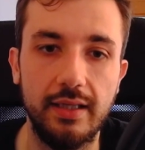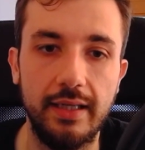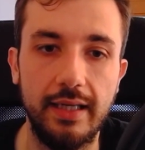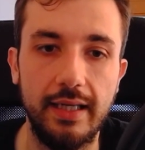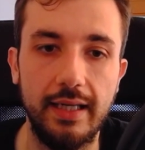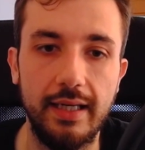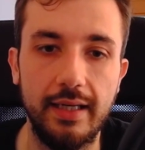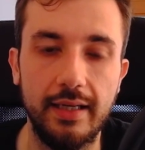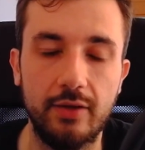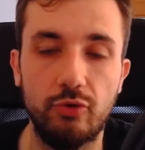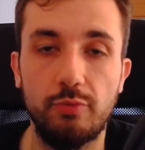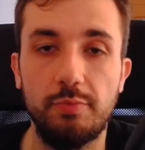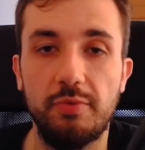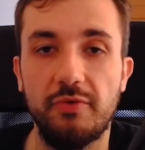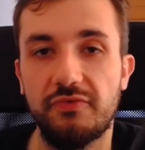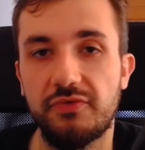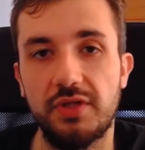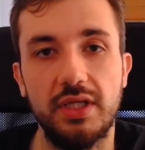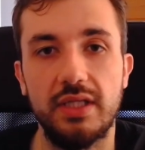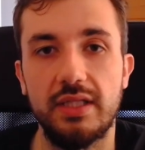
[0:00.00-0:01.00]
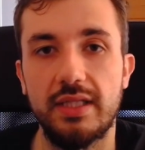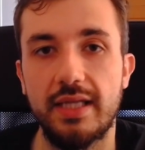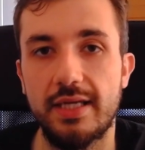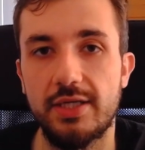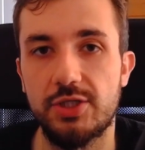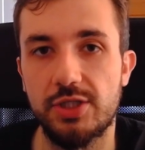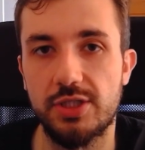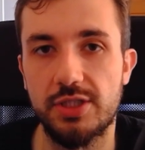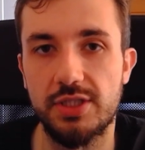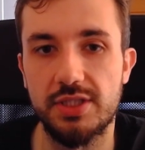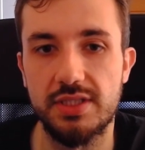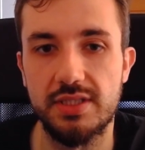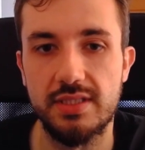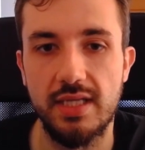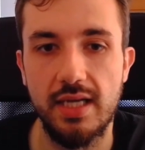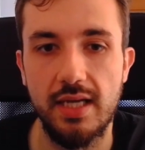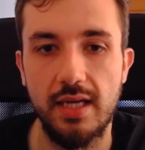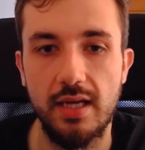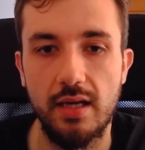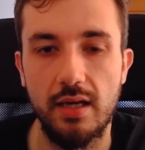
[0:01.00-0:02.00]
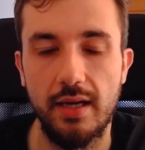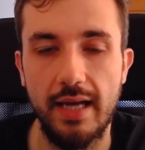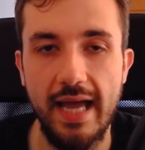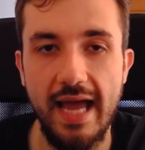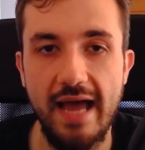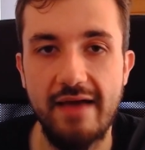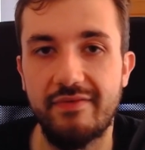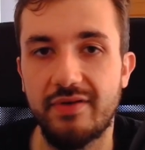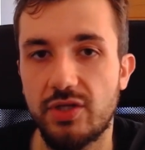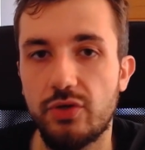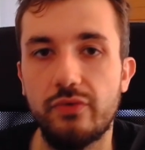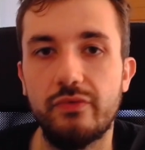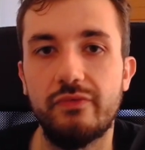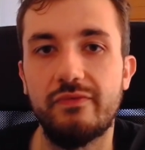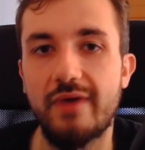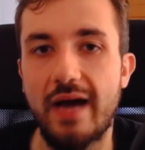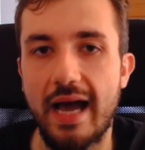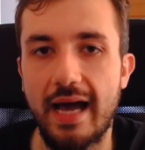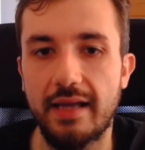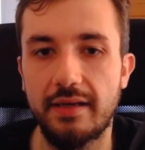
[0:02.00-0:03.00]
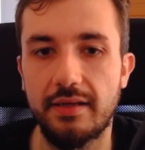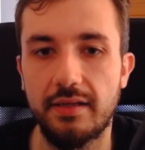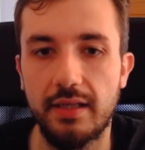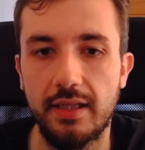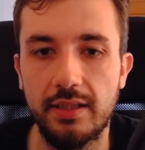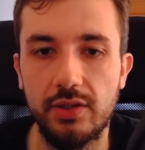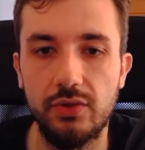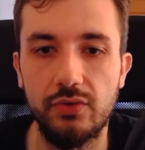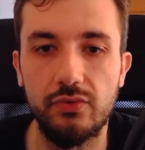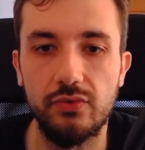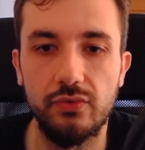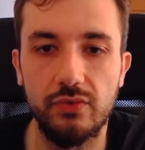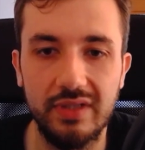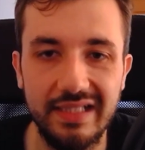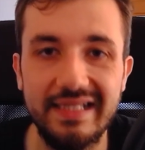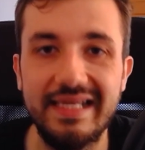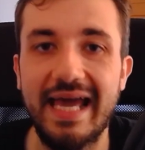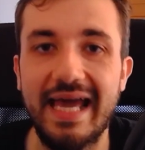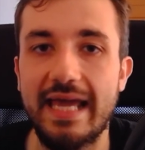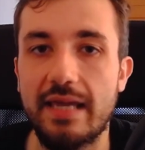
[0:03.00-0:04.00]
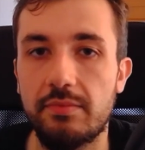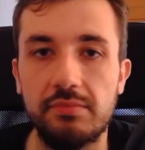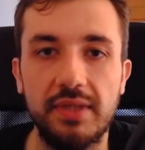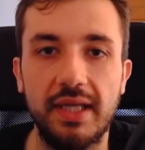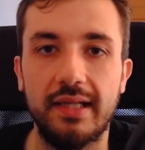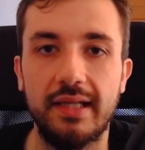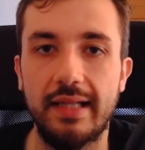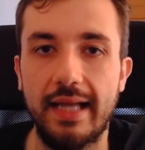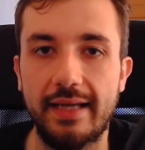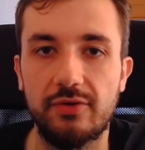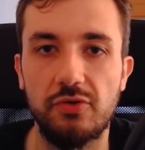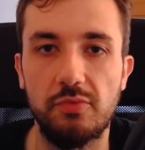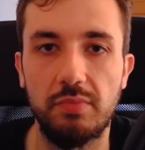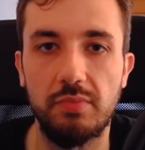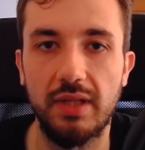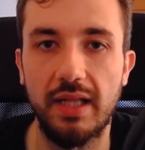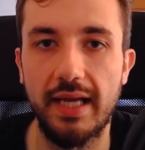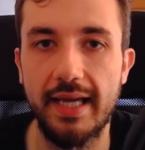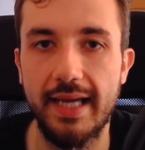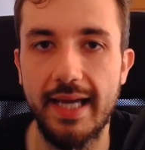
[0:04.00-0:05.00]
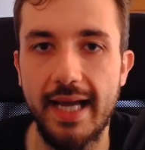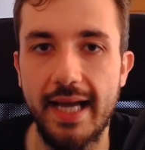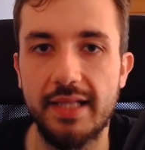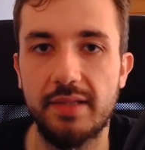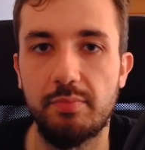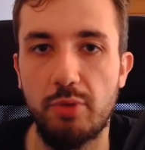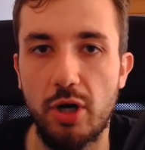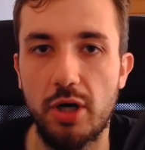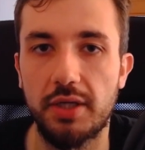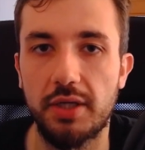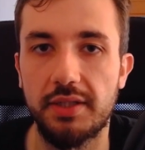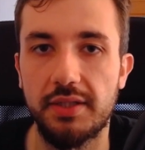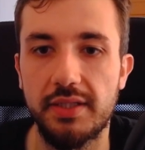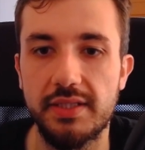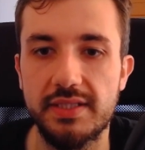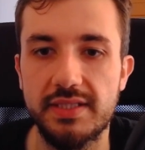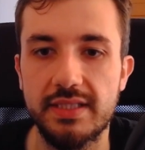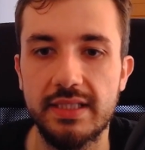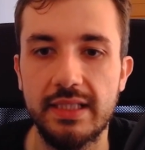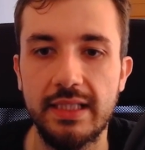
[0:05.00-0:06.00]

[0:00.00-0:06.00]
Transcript: A group of teenagers have a new fad, a new game they like to play at parties.